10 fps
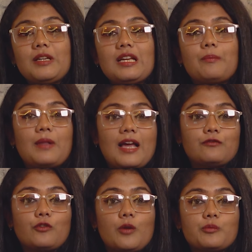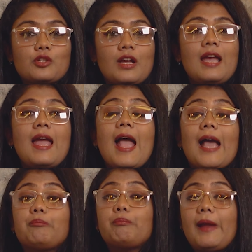media platforms
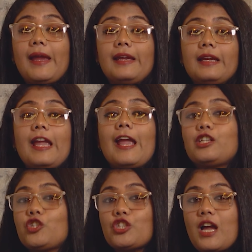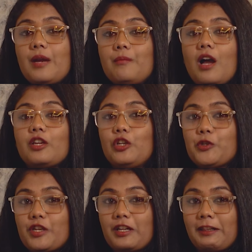and paying each time a
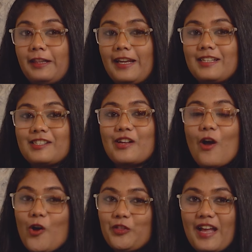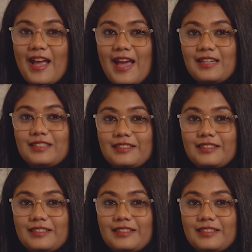user clicks on the ad.